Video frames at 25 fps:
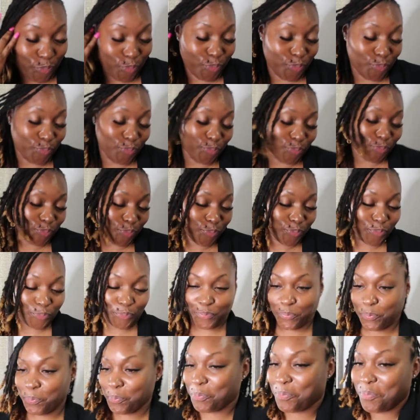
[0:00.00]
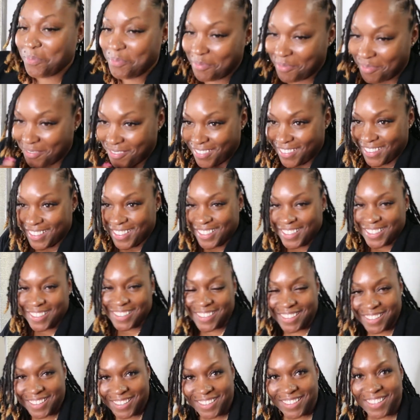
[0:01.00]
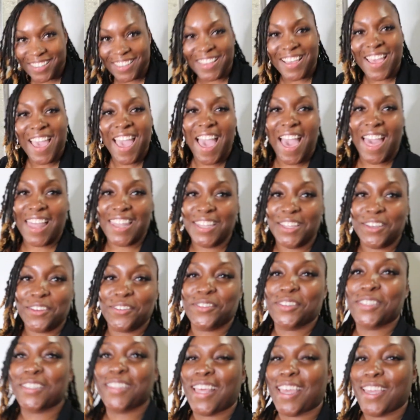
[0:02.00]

Gets me out. Cute. I love it.